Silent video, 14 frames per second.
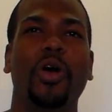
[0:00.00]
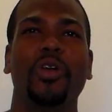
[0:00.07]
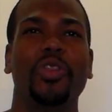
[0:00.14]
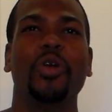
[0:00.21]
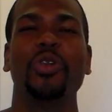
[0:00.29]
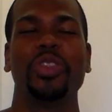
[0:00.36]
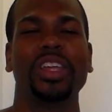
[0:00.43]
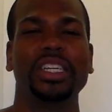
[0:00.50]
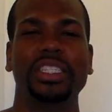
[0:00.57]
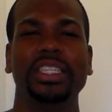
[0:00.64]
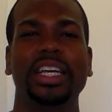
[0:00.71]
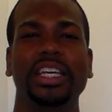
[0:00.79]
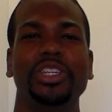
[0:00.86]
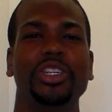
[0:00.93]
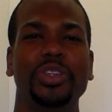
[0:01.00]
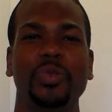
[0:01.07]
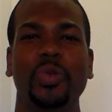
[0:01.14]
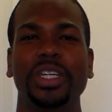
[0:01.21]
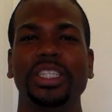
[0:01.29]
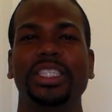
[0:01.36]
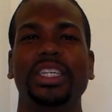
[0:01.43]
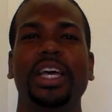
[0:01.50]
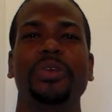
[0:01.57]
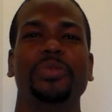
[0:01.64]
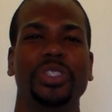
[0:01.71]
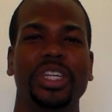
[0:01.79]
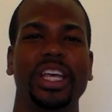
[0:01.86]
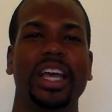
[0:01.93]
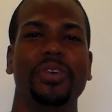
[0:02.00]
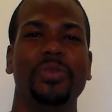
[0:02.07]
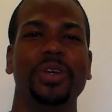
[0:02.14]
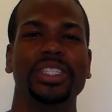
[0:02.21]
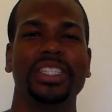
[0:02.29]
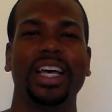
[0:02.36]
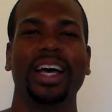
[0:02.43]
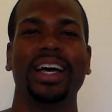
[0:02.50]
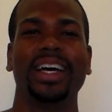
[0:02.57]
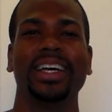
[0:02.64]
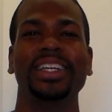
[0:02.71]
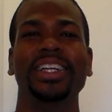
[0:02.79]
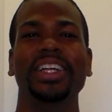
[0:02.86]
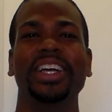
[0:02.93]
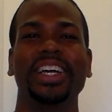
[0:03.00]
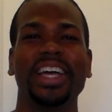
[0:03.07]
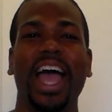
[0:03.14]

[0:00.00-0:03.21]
the only thing she didn't want to say was was uh,